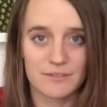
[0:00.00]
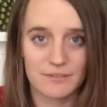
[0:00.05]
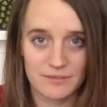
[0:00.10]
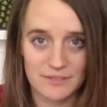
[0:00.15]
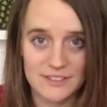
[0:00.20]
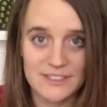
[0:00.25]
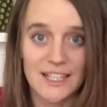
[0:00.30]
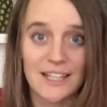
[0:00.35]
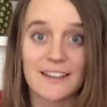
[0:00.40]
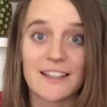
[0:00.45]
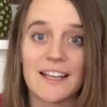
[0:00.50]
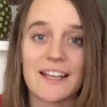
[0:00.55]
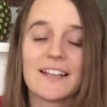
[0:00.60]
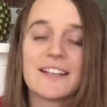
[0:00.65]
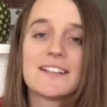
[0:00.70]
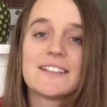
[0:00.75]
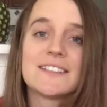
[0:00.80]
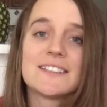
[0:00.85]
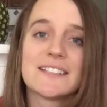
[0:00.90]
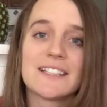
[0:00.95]
said they
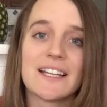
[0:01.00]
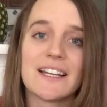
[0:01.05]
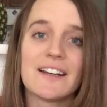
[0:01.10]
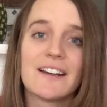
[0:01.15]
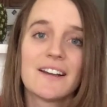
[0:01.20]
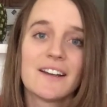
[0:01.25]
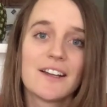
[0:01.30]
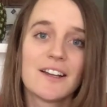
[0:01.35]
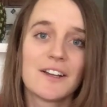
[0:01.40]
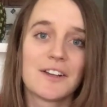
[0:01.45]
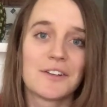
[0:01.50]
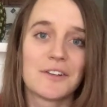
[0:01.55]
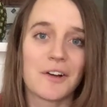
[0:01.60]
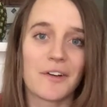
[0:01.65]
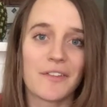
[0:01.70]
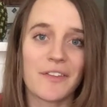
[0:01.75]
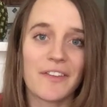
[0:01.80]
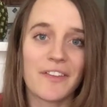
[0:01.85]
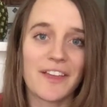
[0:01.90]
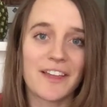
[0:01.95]
can see it.
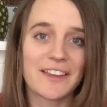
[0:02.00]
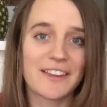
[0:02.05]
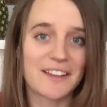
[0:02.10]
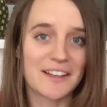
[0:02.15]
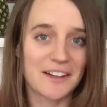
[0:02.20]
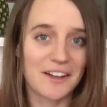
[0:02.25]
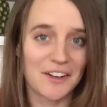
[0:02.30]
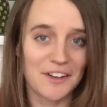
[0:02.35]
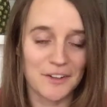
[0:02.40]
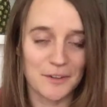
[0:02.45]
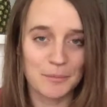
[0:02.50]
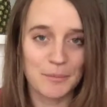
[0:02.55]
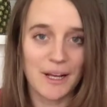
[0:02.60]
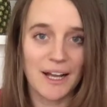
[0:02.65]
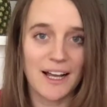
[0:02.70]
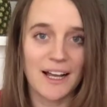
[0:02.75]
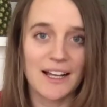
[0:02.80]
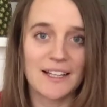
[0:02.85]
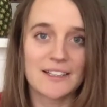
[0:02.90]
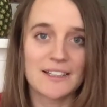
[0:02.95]
Not that they think I look
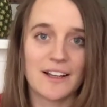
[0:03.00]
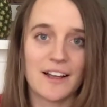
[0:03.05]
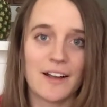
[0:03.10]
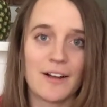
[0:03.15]
bad.